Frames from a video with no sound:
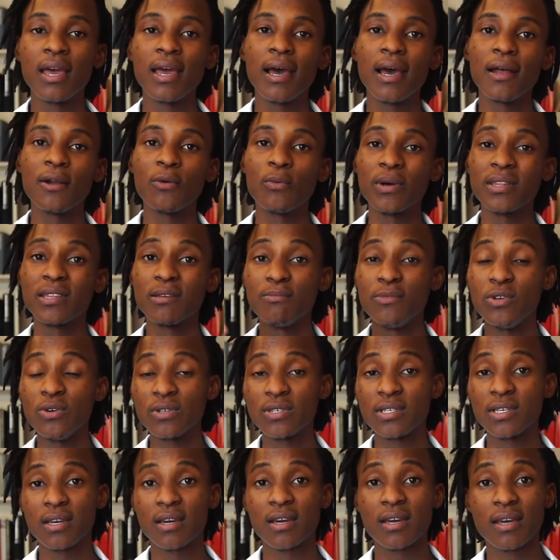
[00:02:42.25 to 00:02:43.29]
And when the
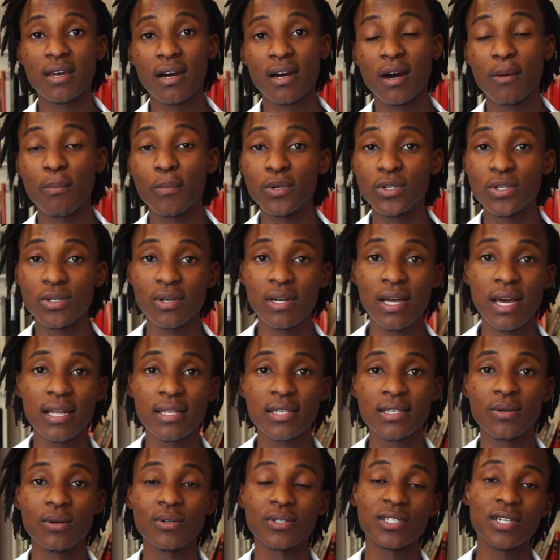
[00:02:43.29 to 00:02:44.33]
music
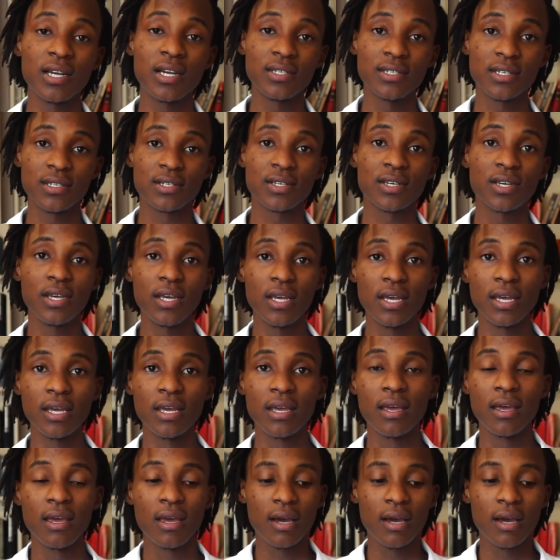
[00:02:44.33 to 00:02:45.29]
modulates or changes key,